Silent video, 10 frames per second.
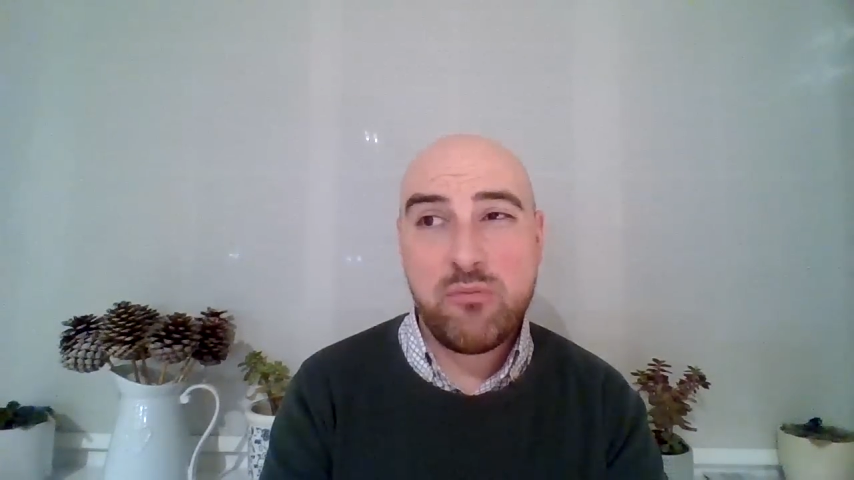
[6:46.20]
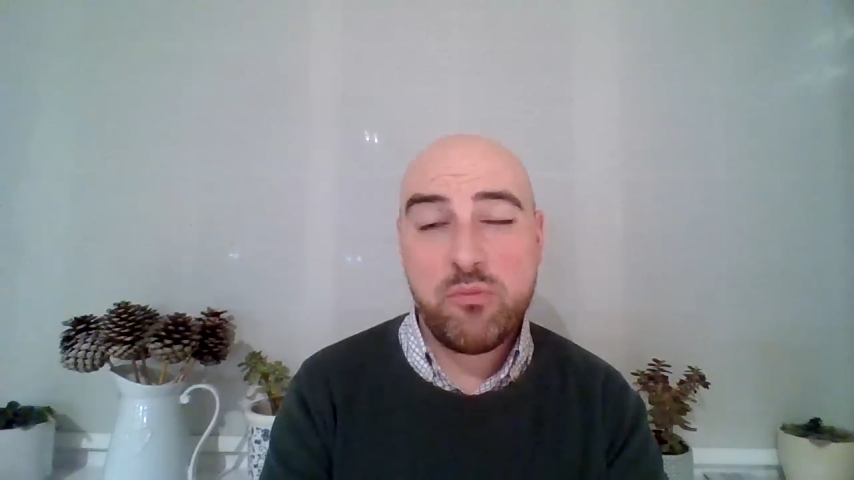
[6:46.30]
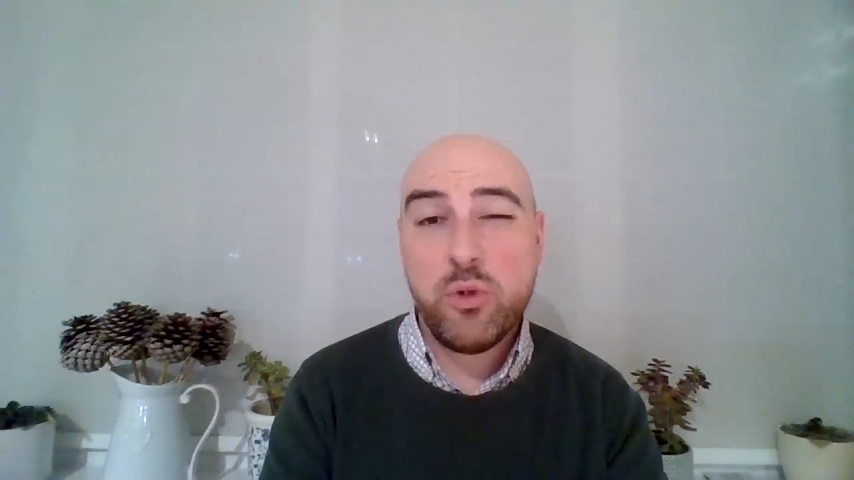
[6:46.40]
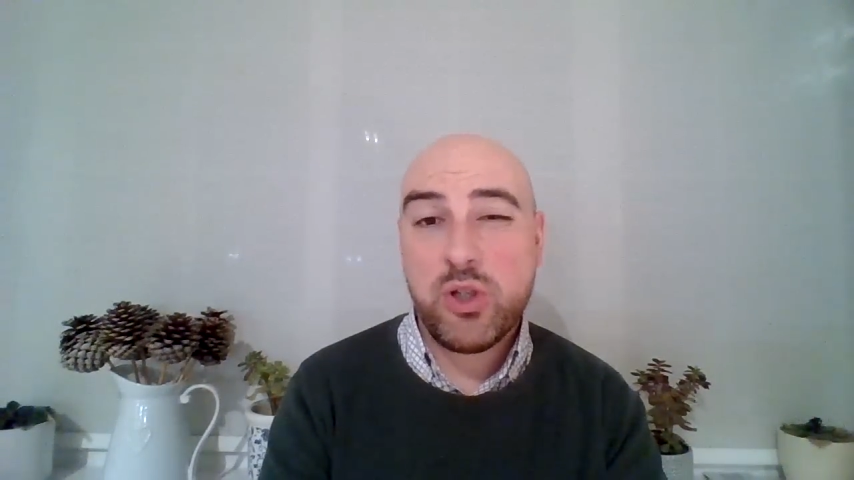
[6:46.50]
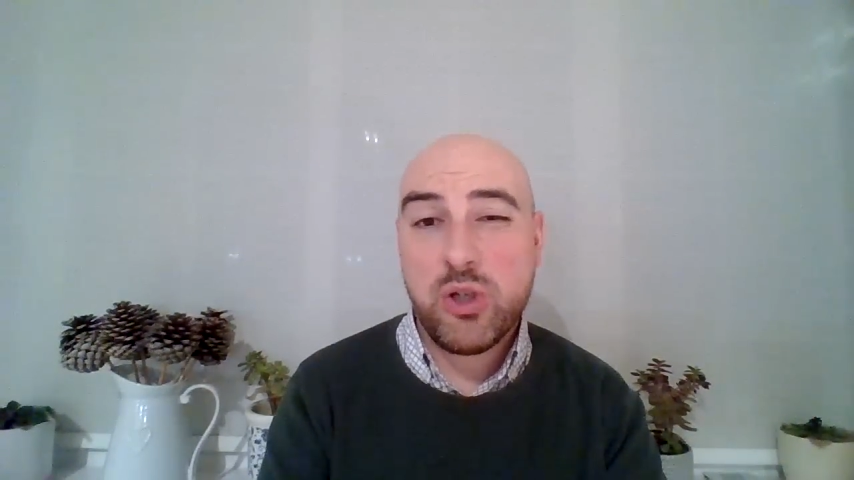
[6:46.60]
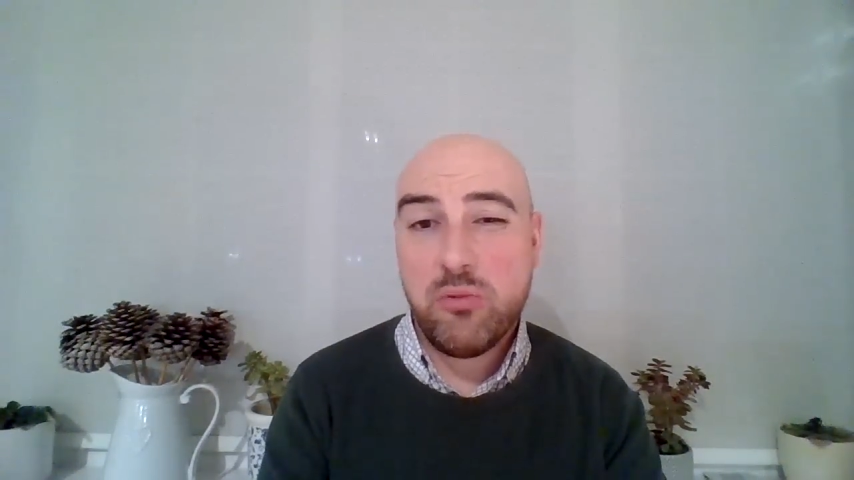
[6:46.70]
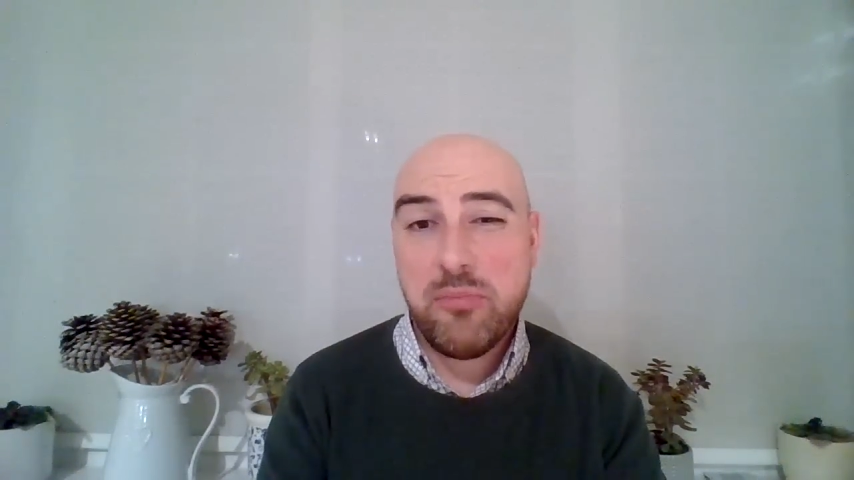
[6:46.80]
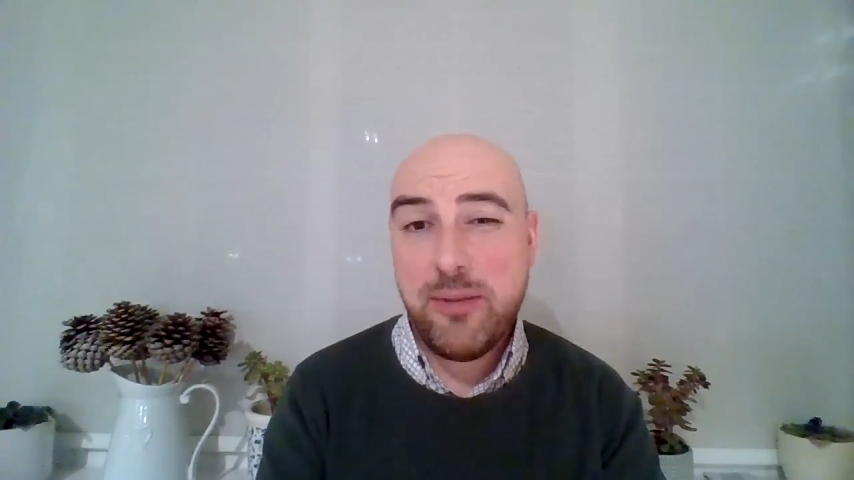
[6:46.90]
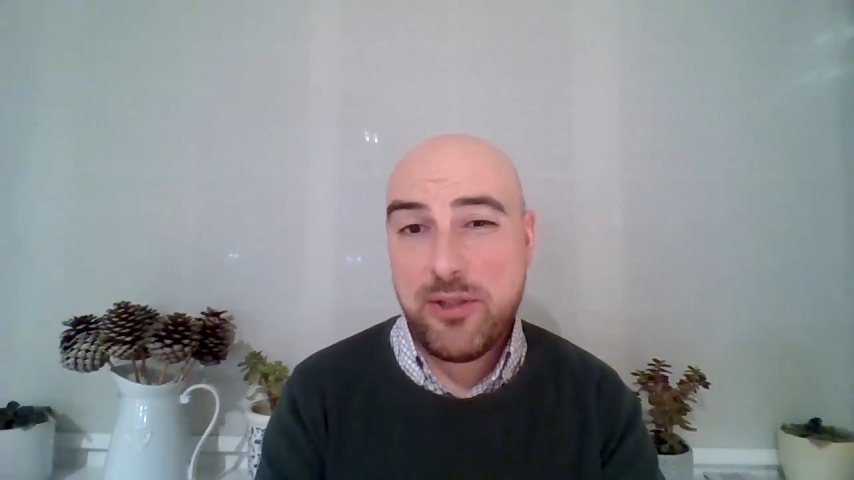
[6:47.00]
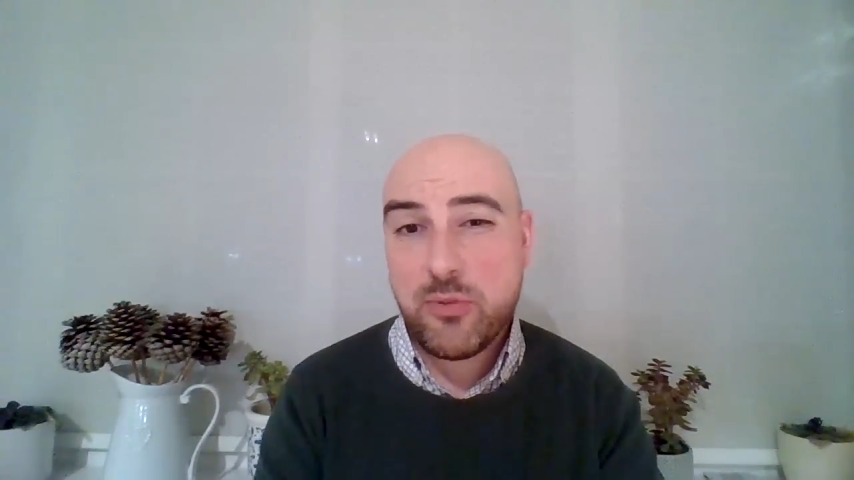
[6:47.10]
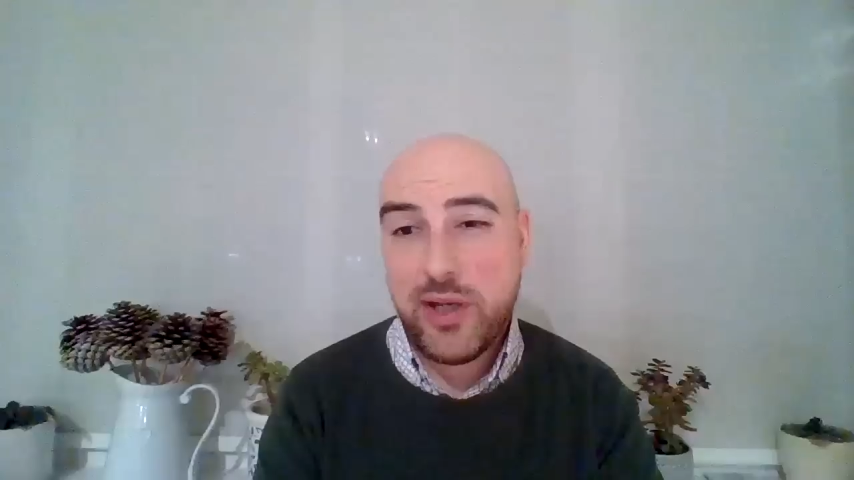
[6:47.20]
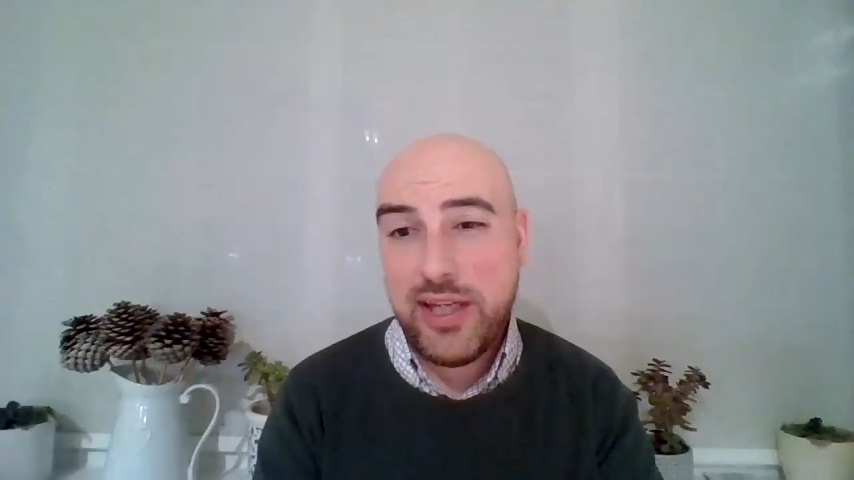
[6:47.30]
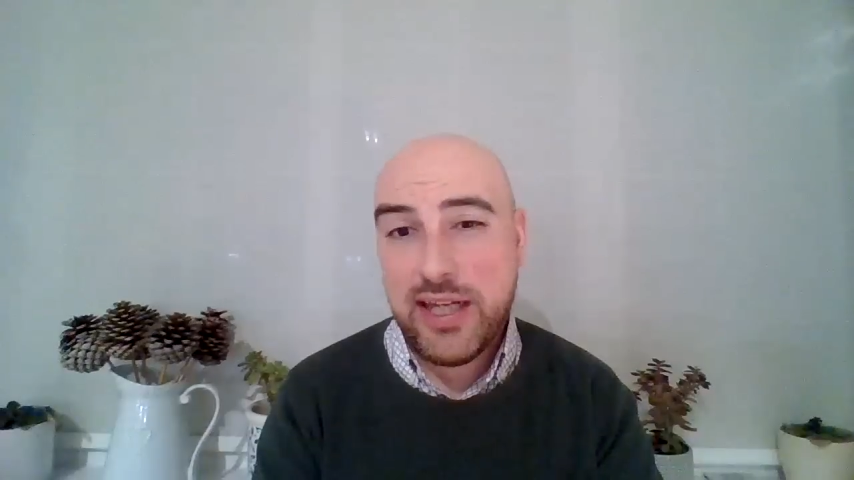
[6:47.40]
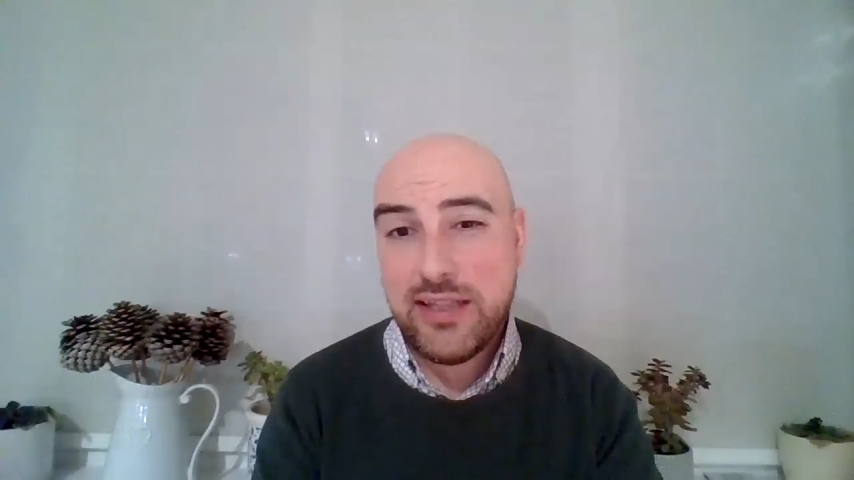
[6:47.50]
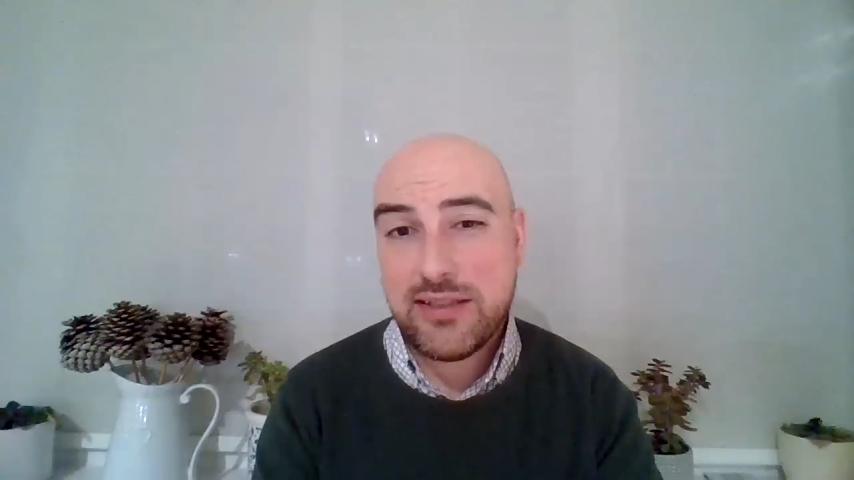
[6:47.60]
would have got maybe
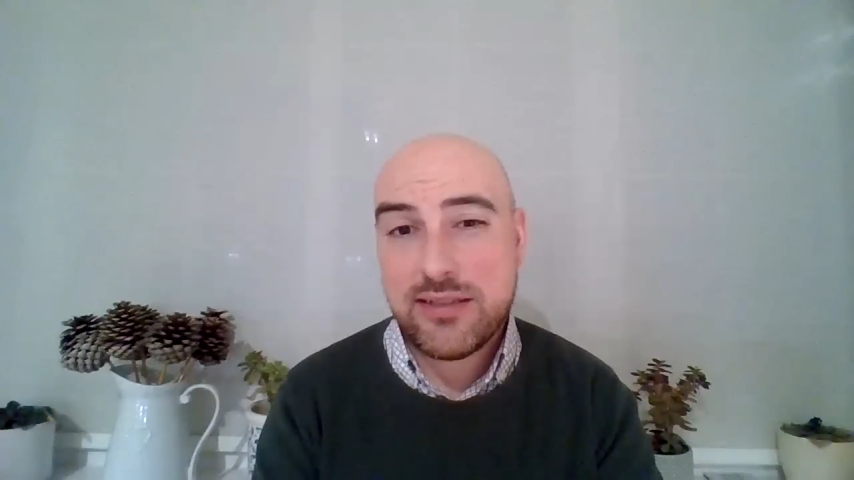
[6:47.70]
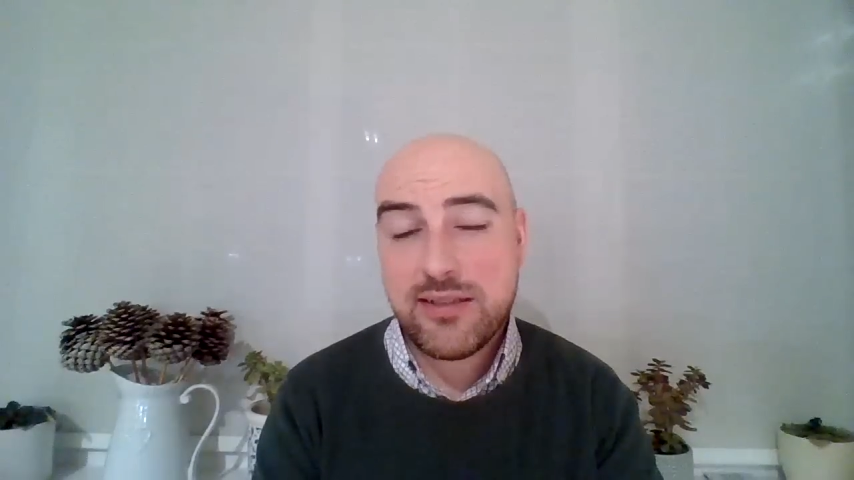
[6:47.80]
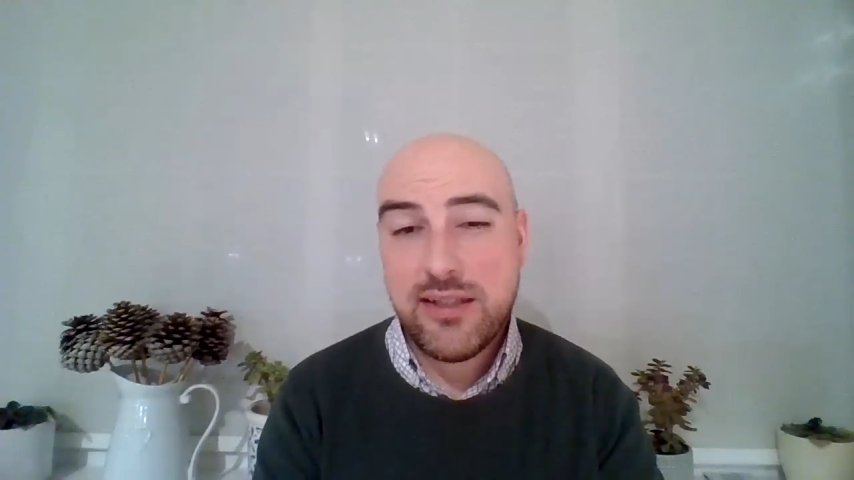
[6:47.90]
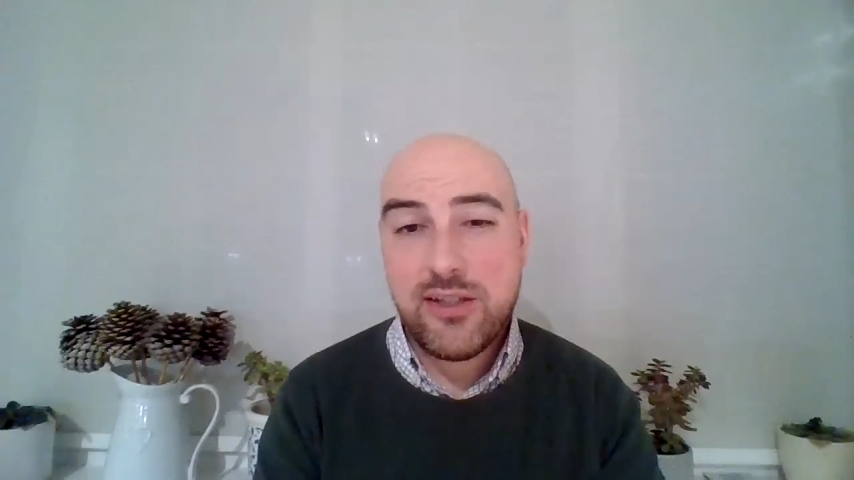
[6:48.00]
28s,